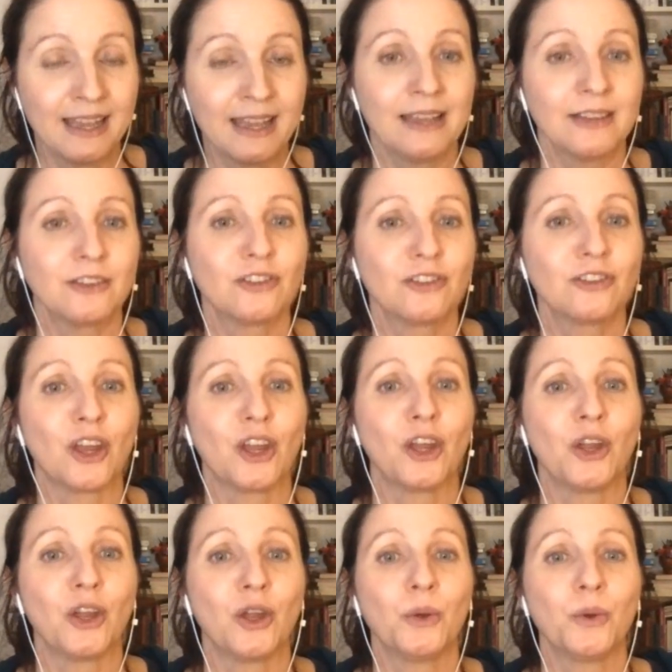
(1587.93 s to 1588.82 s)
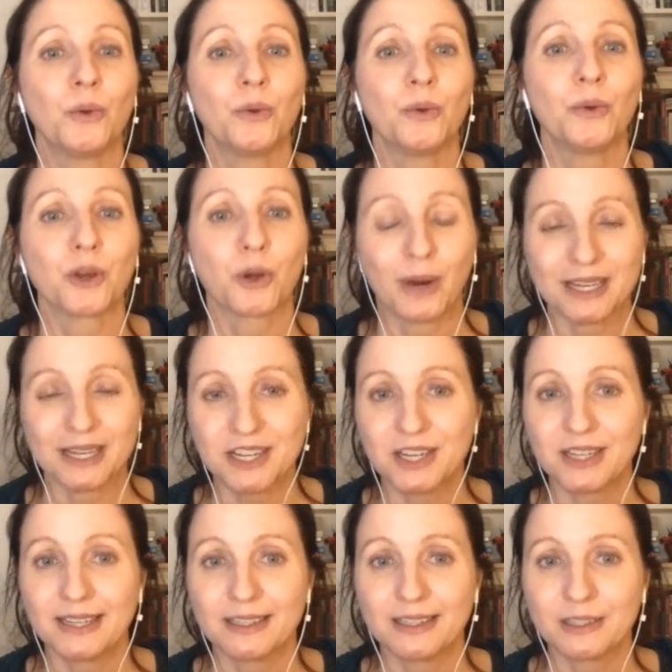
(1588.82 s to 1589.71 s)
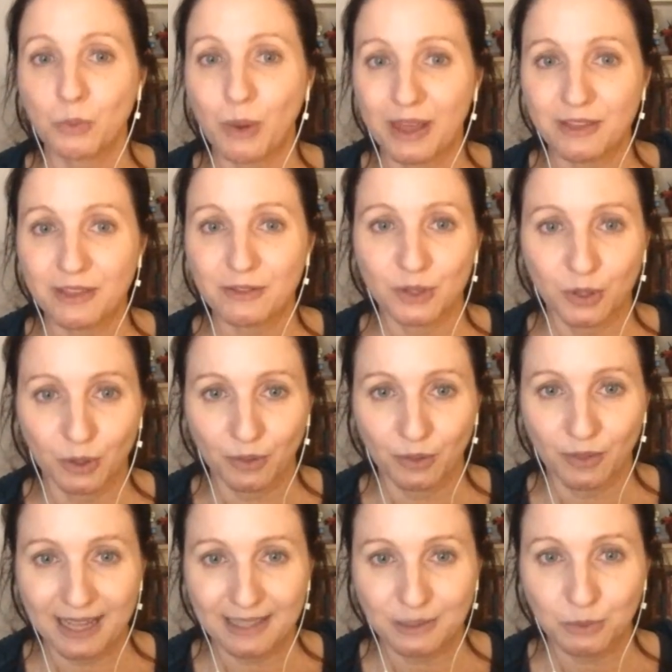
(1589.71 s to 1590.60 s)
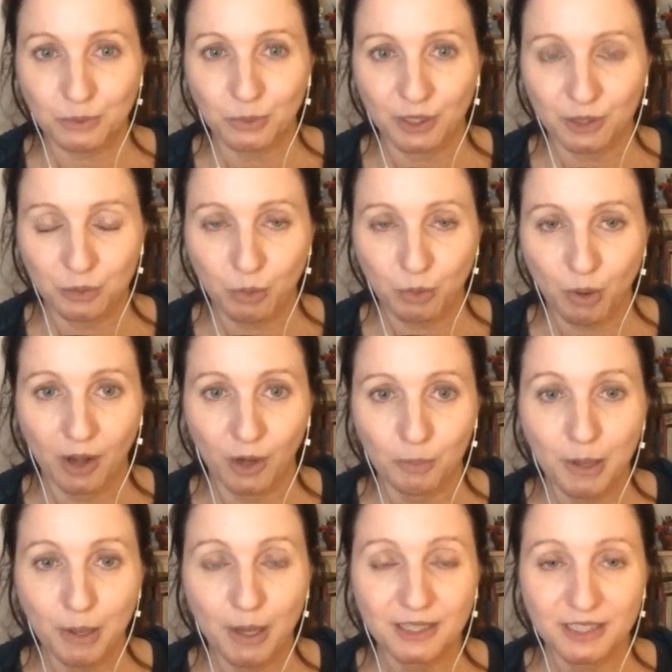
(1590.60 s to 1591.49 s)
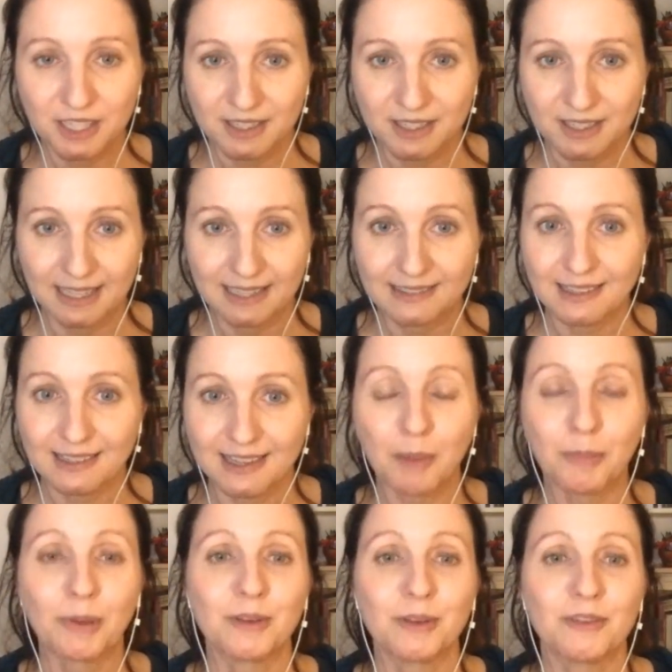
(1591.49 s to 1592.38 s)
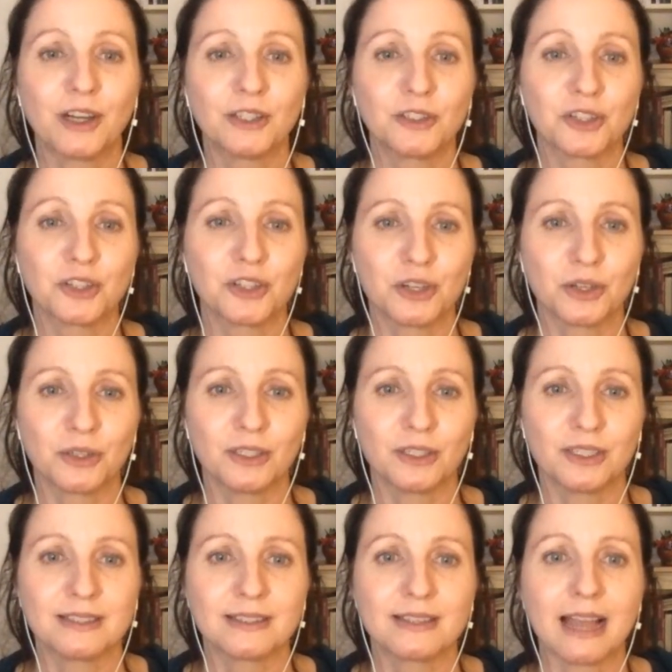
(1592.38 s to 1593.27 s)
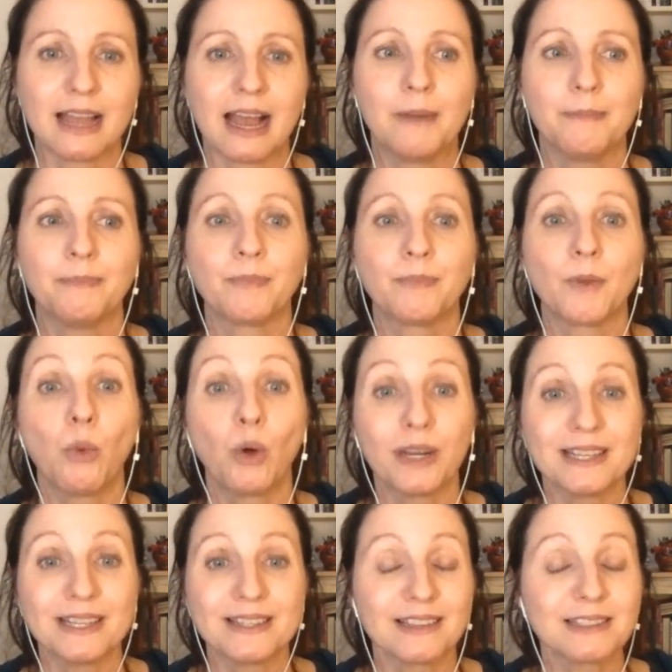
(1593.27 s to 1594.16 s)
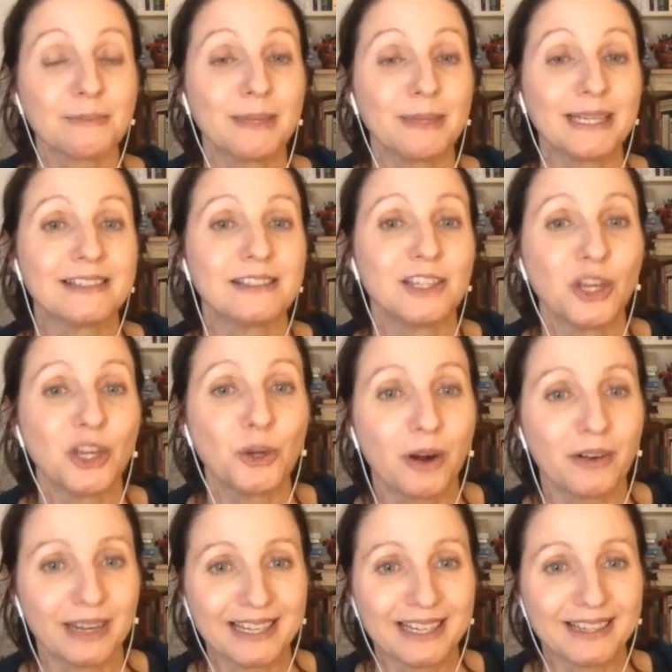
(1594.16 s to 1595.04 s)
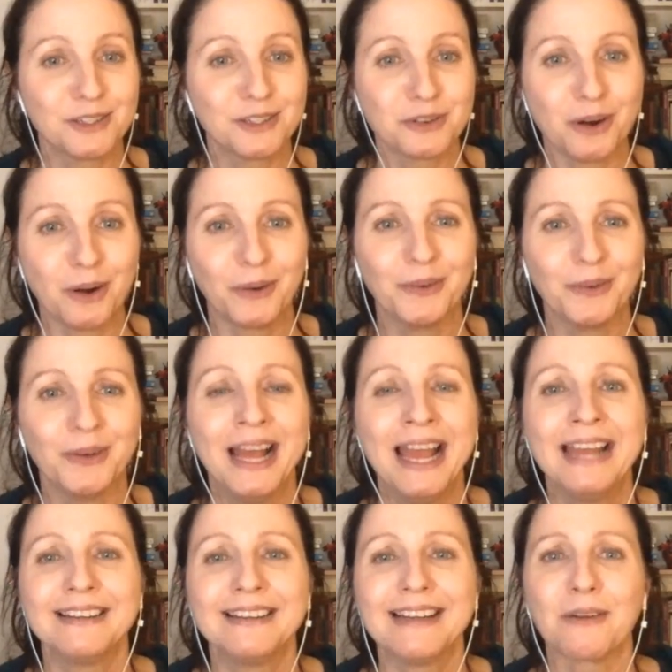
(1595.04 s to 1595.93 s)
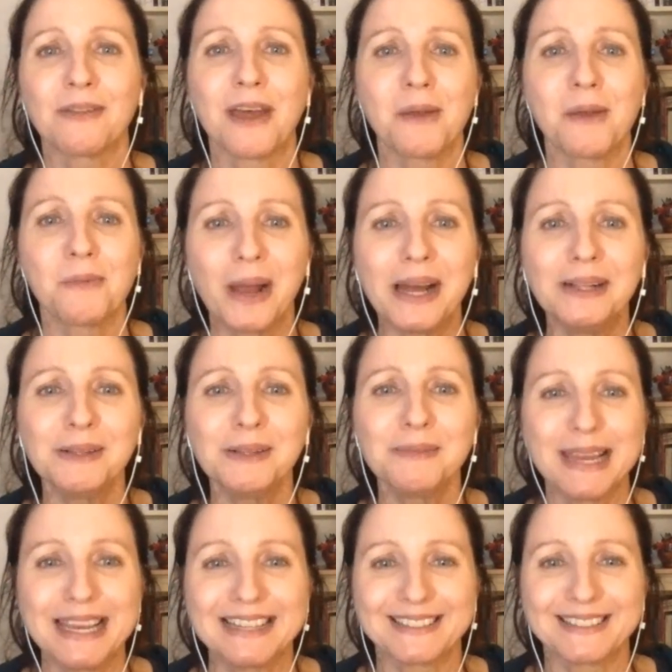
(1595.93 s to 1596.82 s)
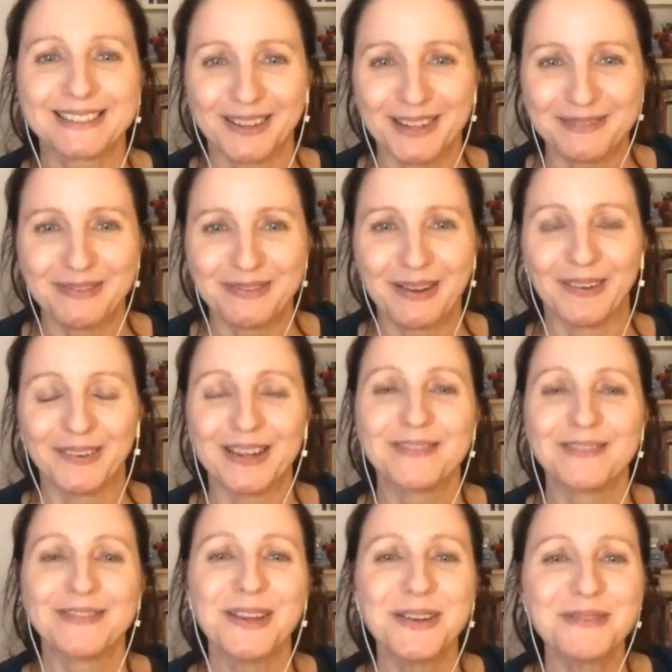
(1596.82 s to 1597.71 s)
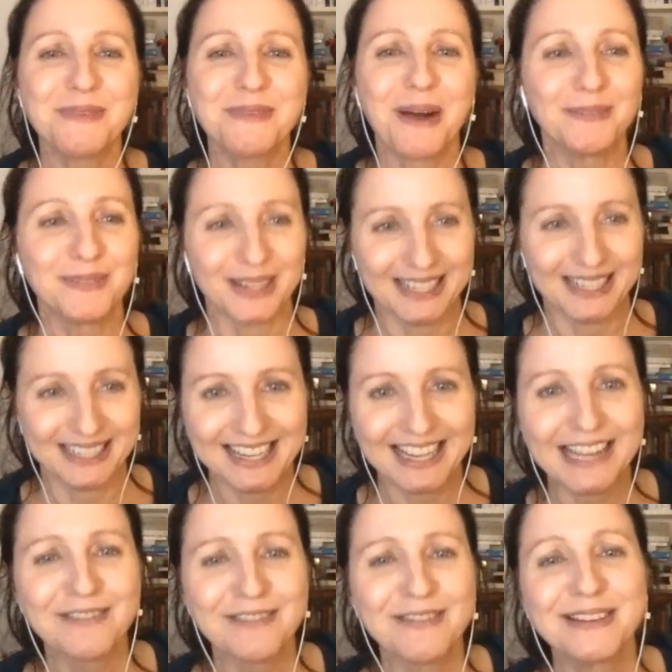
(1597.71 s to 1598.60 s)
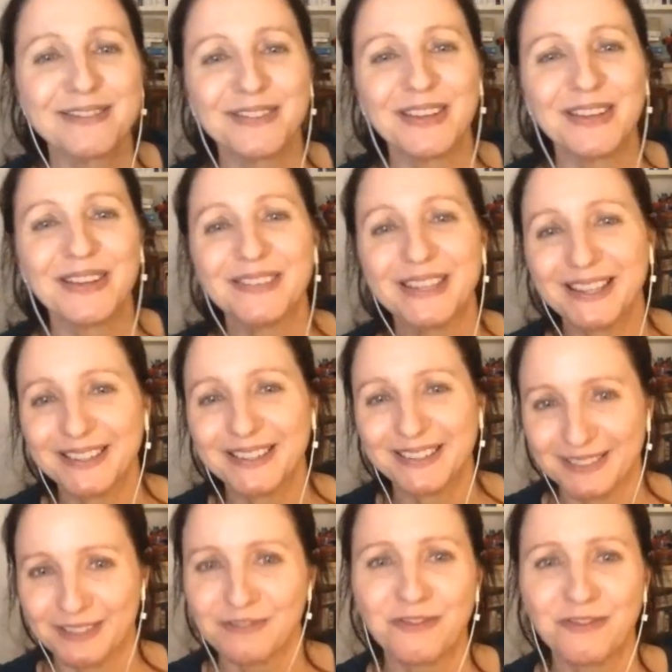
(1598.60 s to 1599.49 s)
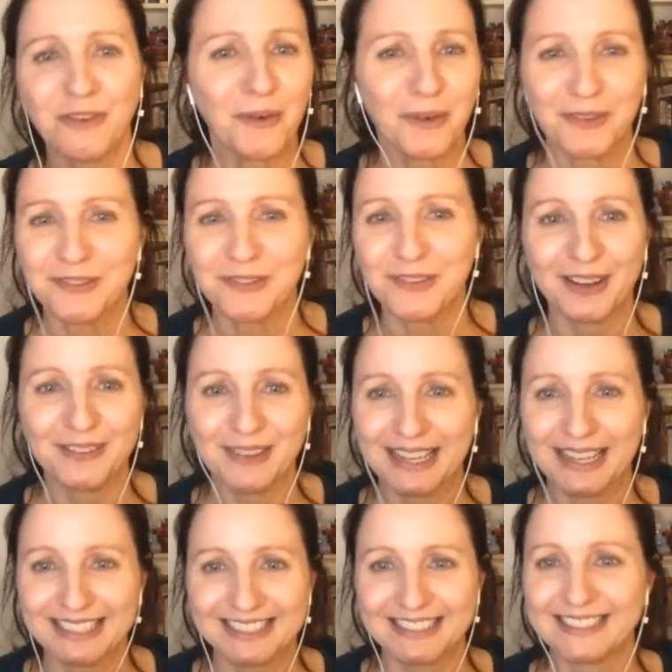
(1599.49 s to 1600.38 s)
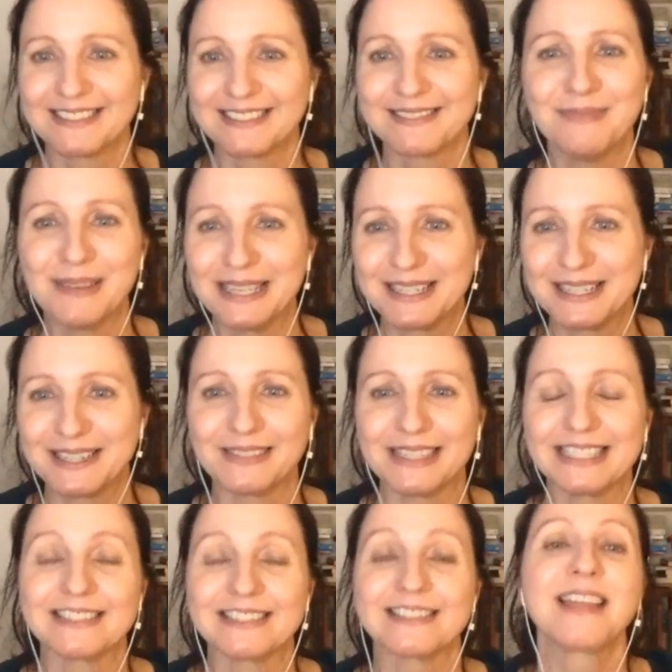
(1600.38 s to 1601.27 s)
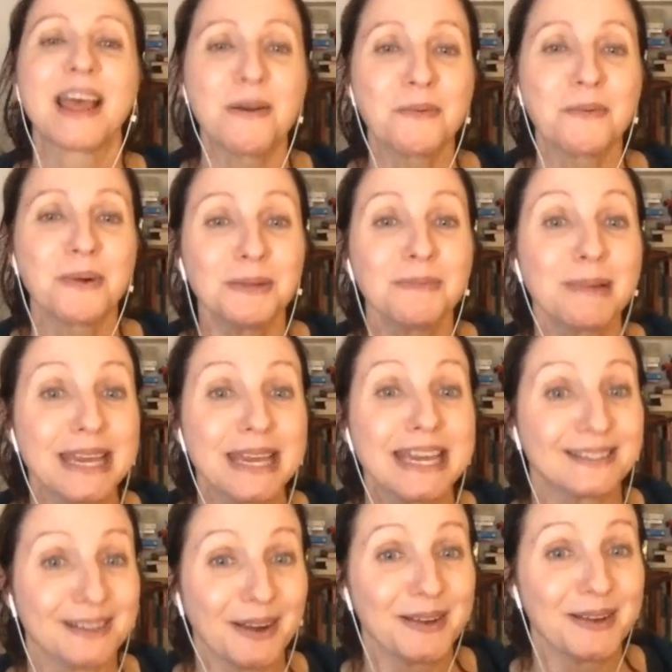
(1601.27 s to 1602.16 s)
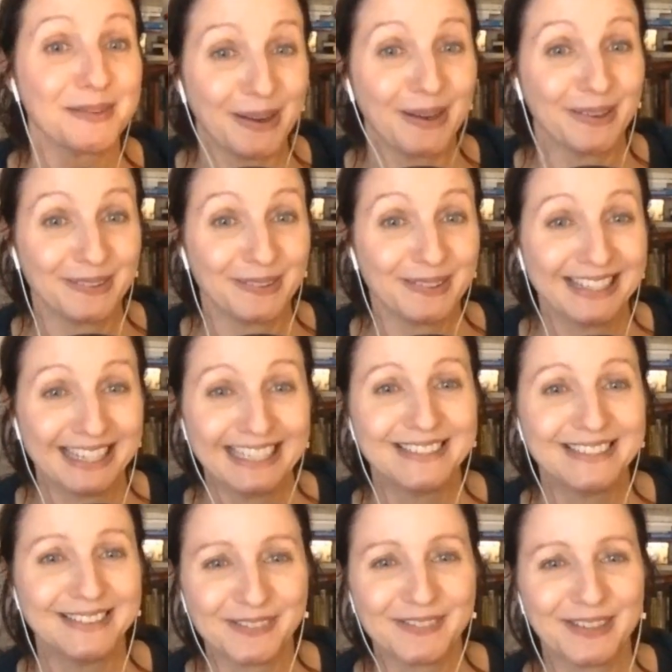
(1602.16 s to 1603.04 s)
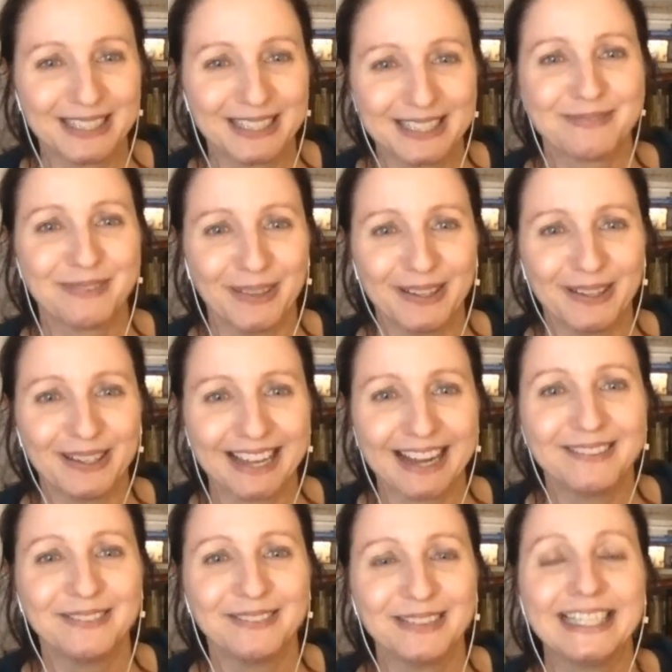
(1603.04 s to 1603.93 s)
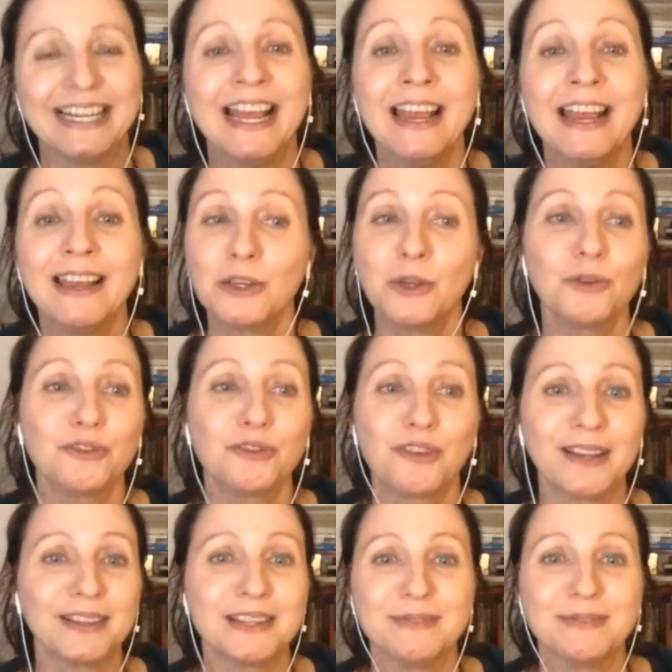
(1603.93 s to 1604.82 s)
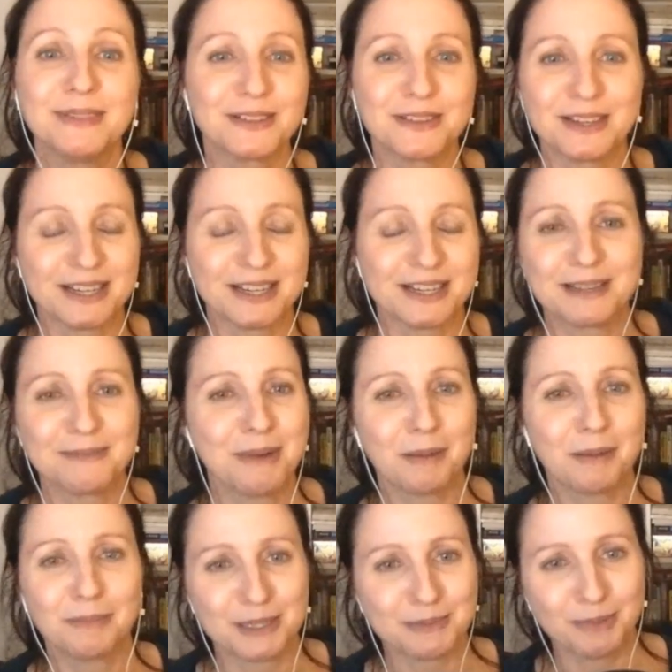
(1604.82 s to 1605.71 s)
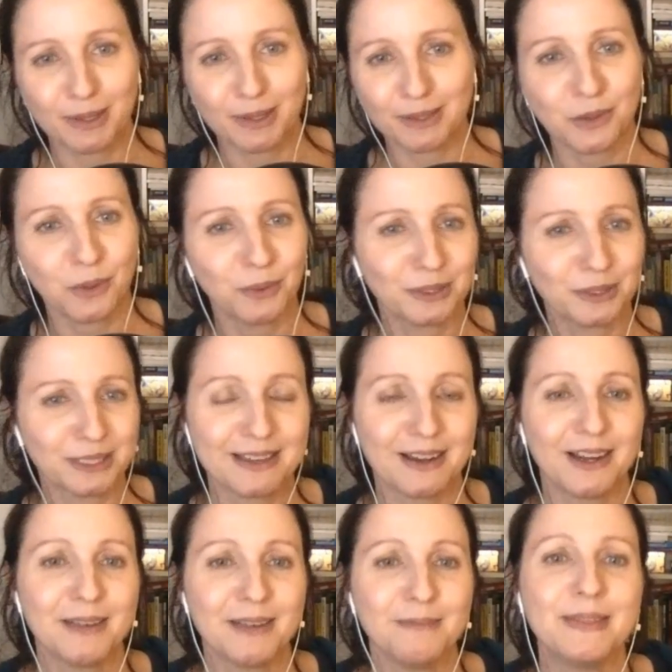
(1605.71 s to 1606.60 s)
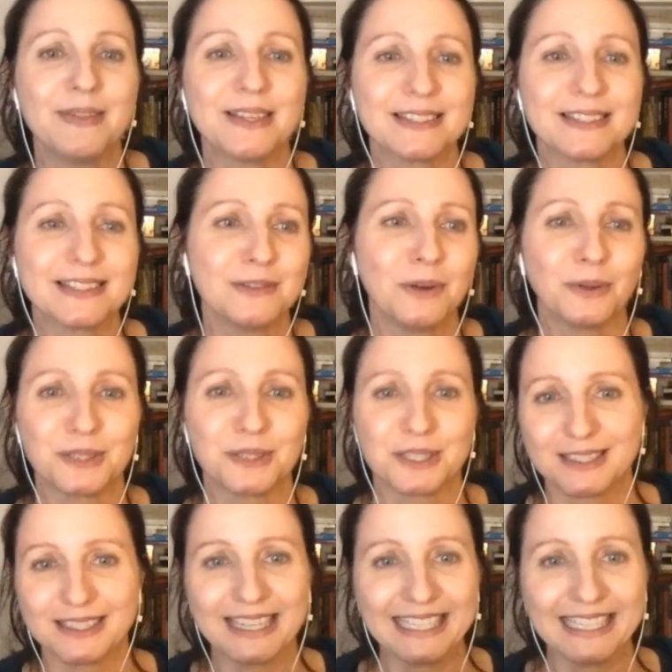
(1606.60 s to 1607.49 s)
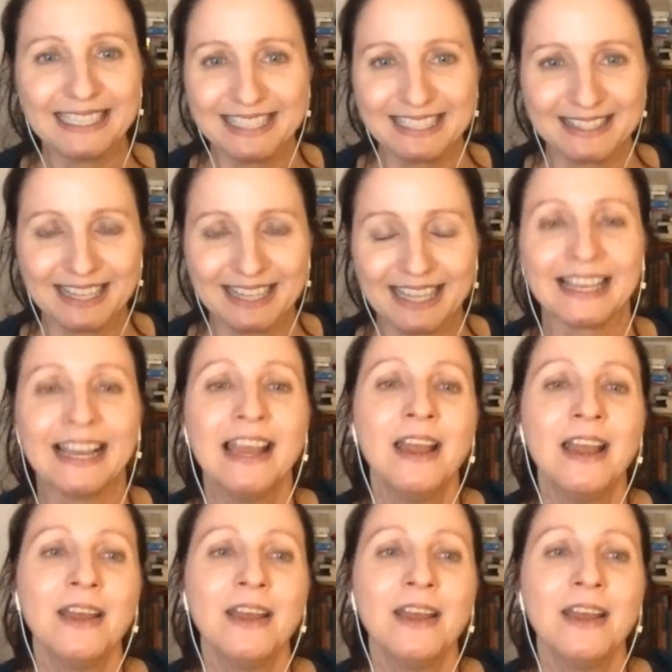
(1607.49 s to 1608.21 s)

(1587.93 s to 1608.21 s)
So the question is whether or not that's worthwhile purchasing. It's a couple of hundred dollars. Um, what it does mean is you are in control. Now, there will be a typo. If you publish, even if you use four or five editors and beta readers, there will be a typo in your finished book. I mean, you find them in traditionally published books all the time. This is not just an indie thing.